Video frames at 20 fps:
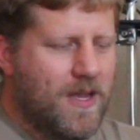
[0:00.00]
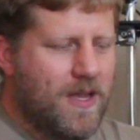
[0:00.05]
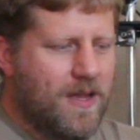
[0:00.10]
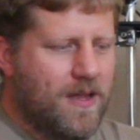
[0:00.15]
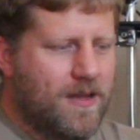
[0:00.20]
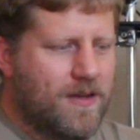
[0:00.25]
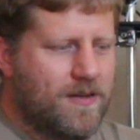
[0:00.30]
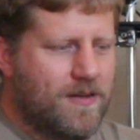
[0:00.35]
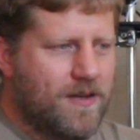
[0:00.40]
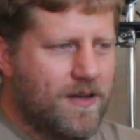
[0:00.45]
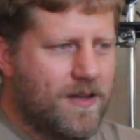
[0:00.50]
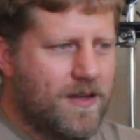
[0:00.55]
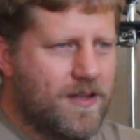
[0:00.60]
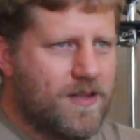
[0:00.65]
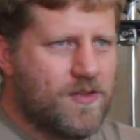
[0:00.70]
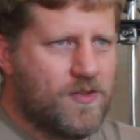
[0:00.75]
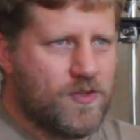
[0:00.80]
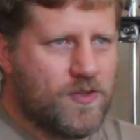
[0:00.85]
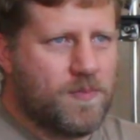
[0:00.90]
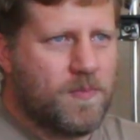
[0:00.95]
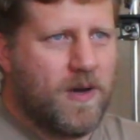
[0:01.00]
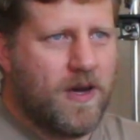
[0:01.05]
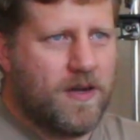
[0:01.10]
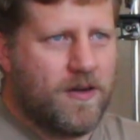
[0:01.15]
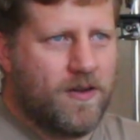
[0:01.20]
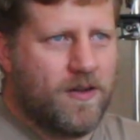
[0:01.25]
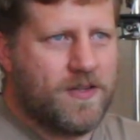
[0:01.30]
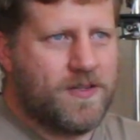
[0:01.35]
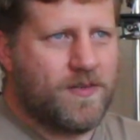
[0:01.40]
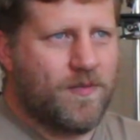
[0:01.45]
and it's
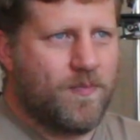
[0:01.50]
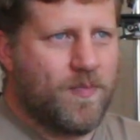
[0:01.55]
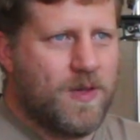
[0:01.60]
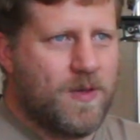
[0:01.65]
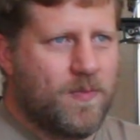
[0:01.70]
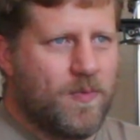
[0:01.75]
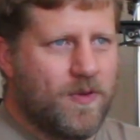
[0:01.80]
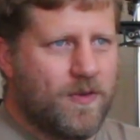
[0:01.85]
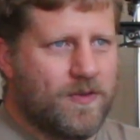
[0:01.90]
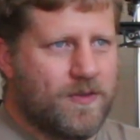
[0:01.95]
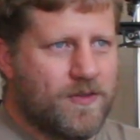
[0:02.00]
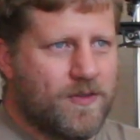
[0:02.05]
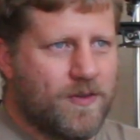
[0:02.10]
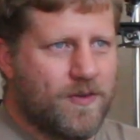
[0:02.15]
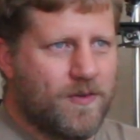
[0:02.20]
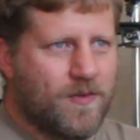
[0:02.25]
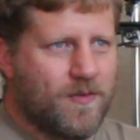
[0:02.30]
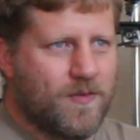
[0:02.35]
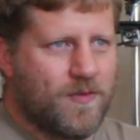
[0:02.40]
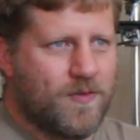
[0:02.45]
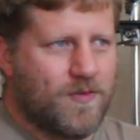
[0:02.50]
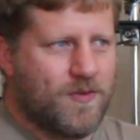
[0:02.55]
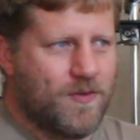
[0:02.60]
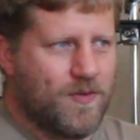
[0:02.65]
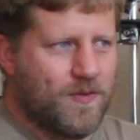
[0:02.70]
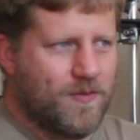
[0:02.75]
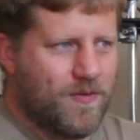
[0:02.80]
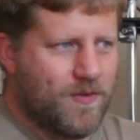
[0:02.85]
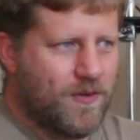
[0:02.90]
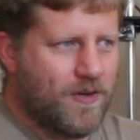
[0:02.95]
inspired lots of people
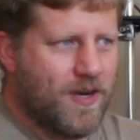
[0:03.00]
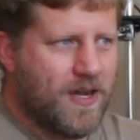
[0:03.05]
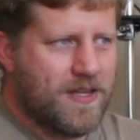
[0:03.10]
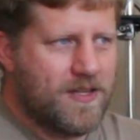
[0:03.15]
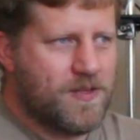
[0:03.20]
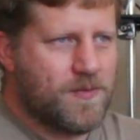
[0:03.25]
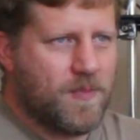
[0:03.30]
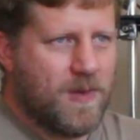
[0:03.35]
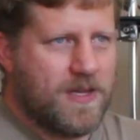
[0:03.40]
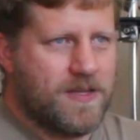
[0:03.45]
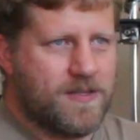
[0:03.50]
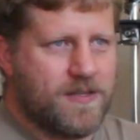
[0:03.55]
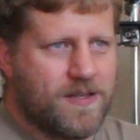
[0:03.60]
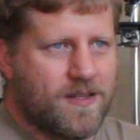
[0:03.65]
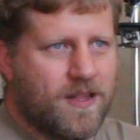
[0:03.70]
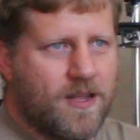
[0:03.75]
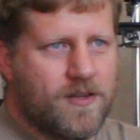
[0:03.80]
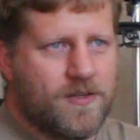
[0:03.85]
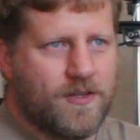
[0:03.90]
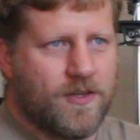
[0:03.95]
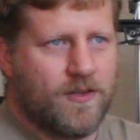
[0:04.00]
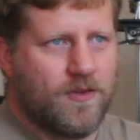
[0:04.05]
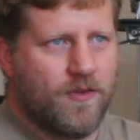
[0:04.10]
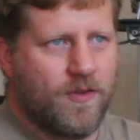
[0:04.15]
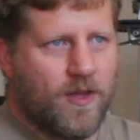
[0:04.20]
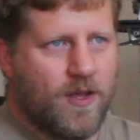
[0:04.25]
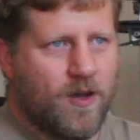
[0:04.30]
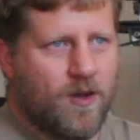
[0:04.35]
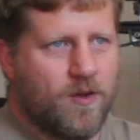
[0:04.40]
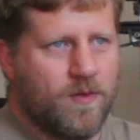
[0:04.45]
to create spaces closer
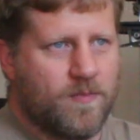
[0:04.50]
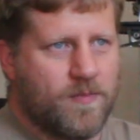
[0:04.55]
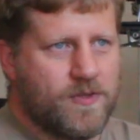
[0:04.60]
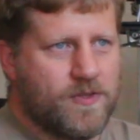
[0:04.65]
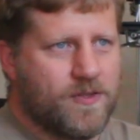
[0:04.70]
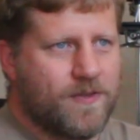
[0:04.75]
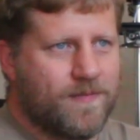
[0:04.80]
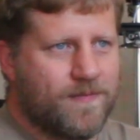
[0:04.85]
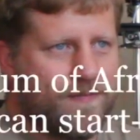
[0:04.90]
to their homes.